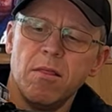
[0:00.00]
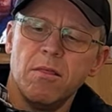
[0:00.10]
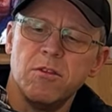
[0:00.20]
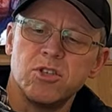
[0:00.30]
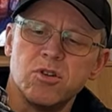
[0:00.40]

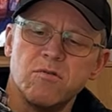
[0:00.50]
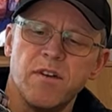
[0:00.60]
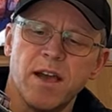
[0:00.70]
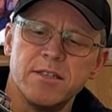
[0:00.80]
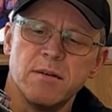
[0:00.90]
the sun
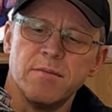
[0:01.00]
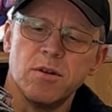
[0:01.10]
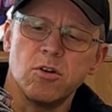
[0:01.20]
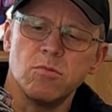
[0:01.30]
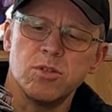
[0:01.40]
visor that
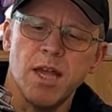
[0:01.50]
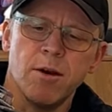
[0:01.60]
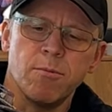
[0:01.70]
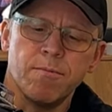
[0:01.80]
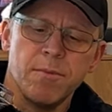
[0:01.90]
comes
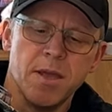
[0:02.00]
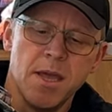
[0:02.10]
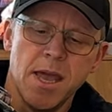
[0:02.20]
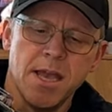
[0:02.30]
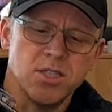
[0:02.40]
down.
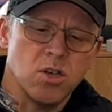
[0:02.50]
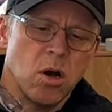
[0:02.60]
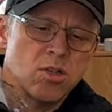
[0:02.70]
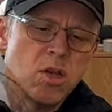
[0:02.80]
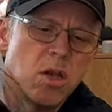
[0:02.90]
It's got